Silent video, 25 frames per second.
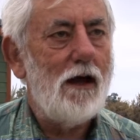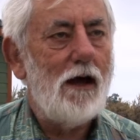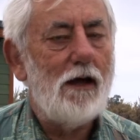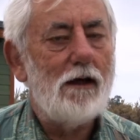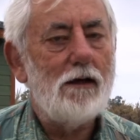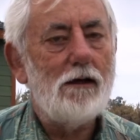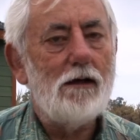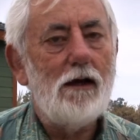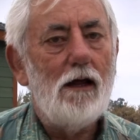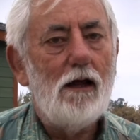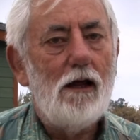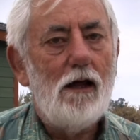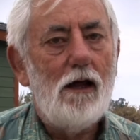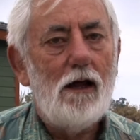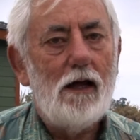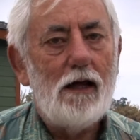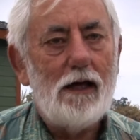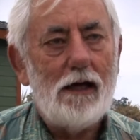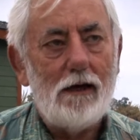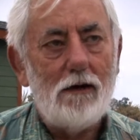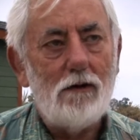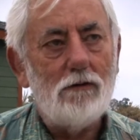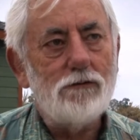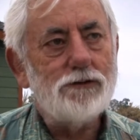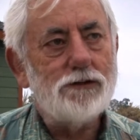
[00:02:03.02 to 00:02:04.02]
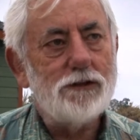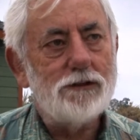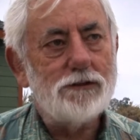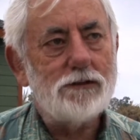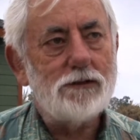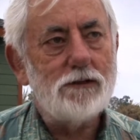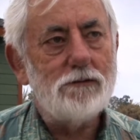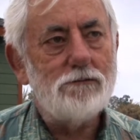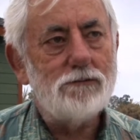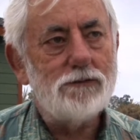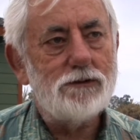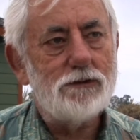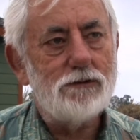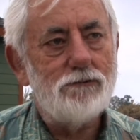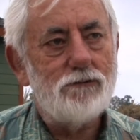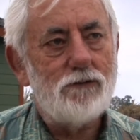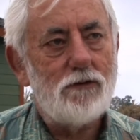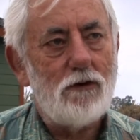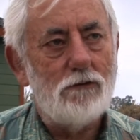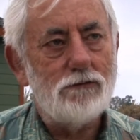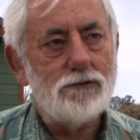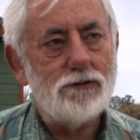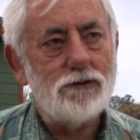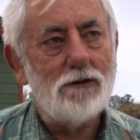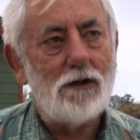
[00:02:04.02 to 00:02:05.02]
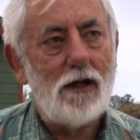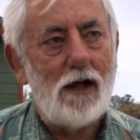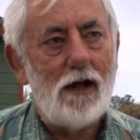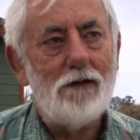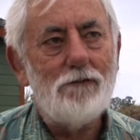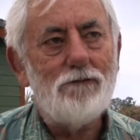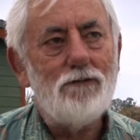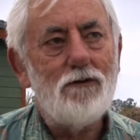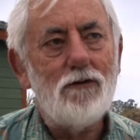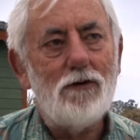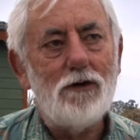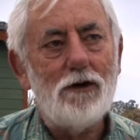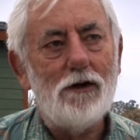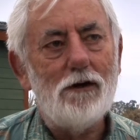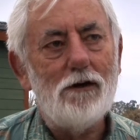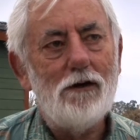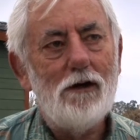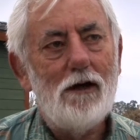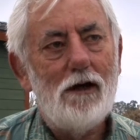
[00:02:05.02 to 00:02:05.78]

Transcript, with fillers: and ecosystems of coastal California.